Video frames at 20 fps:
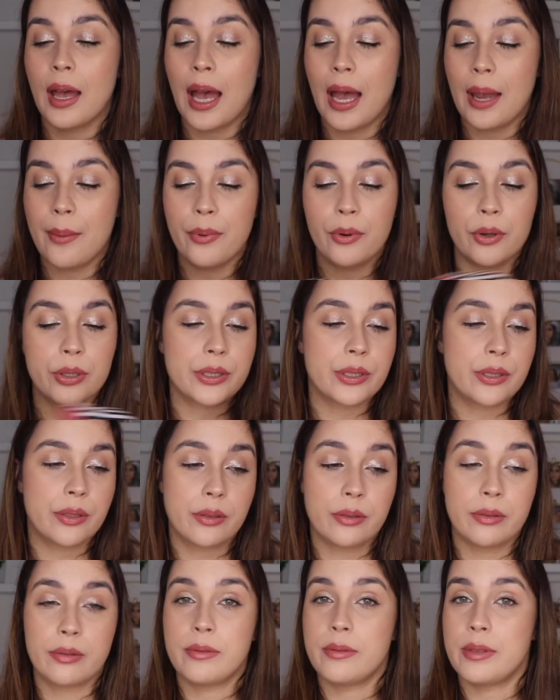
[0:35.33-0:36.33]
I bought
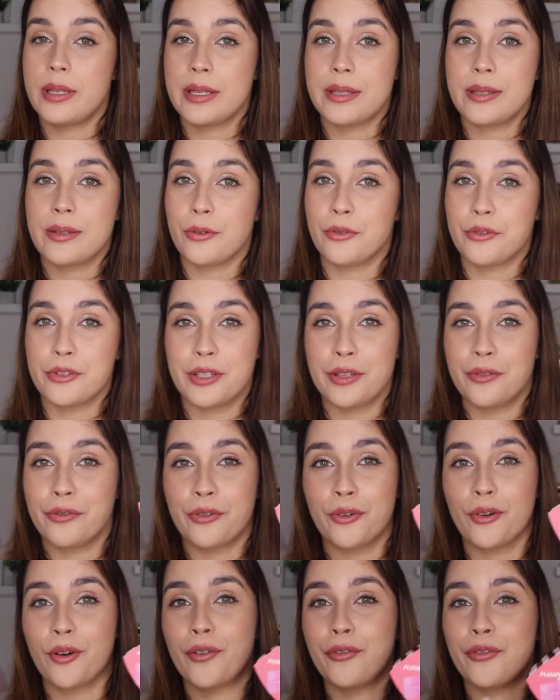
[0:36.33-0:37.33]
this on
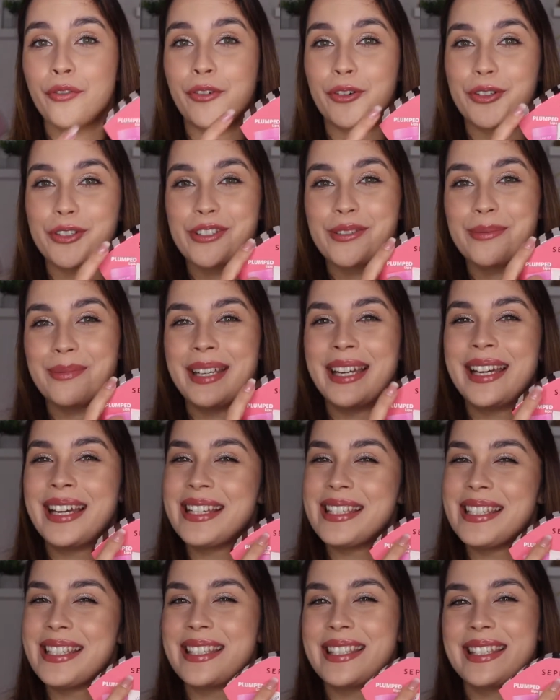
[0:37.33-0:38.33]
Sephora, of course,
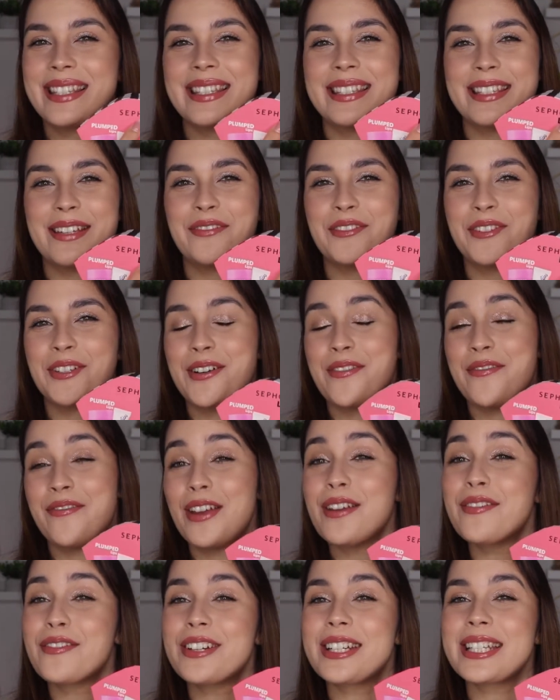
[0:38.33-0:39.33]
because it's the Sephora
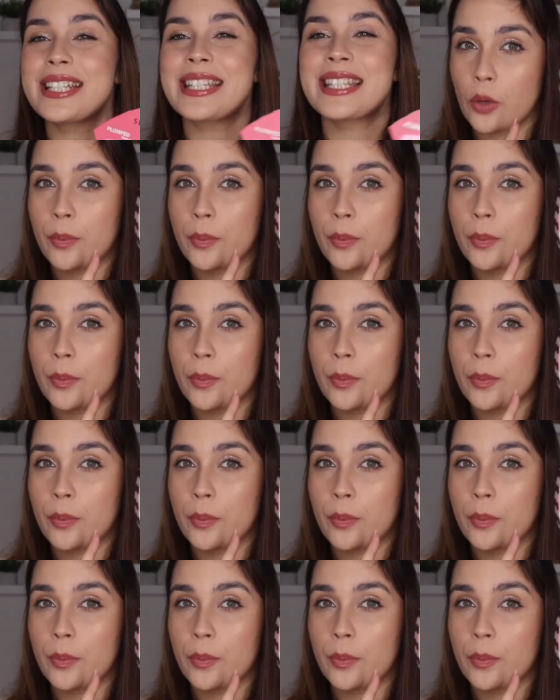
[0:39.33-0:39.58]
favorites.